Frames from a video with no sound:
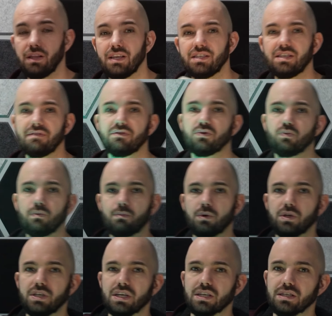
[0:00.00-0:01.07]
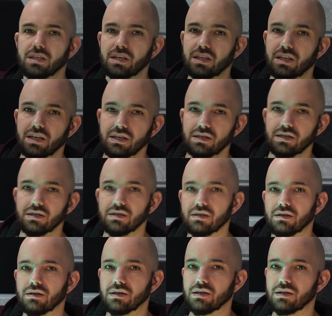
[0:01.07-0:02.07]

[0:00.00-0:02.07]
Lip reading: Let's give this one more test like this.